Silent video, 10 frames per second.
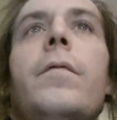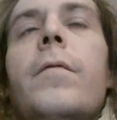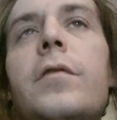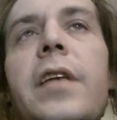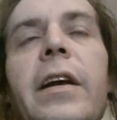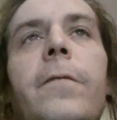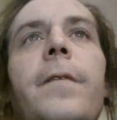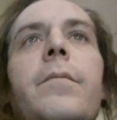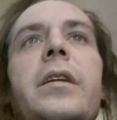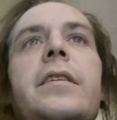Sacred
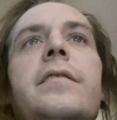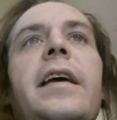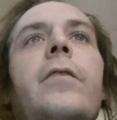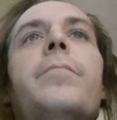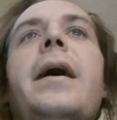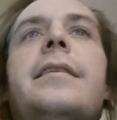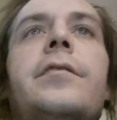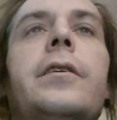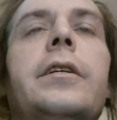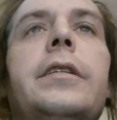feminine, sacred
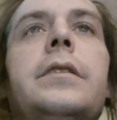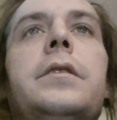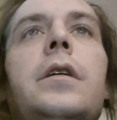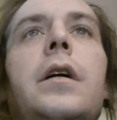masculine.